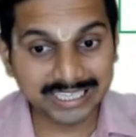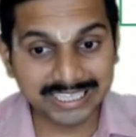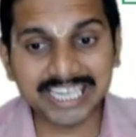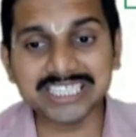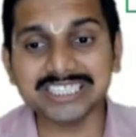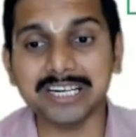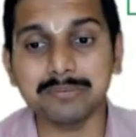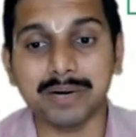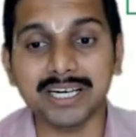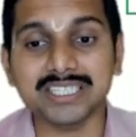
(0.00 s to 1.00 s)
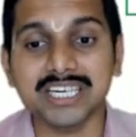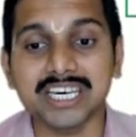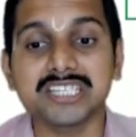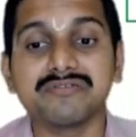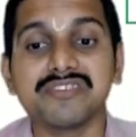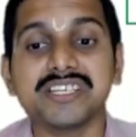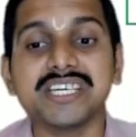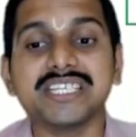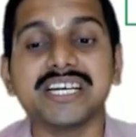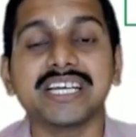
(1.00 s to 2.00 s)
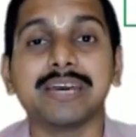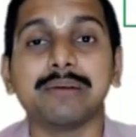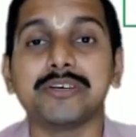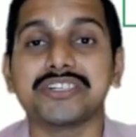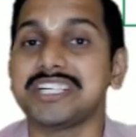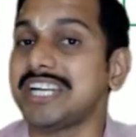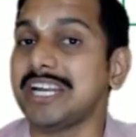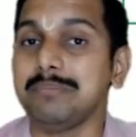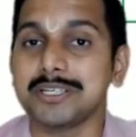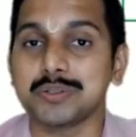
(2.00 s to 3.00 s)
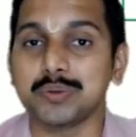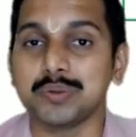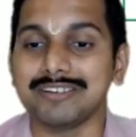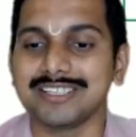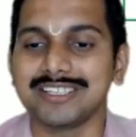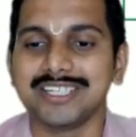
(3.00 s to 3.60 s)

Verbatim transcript: Next 10 marks is physics and chemistry, 10 plus 2 level.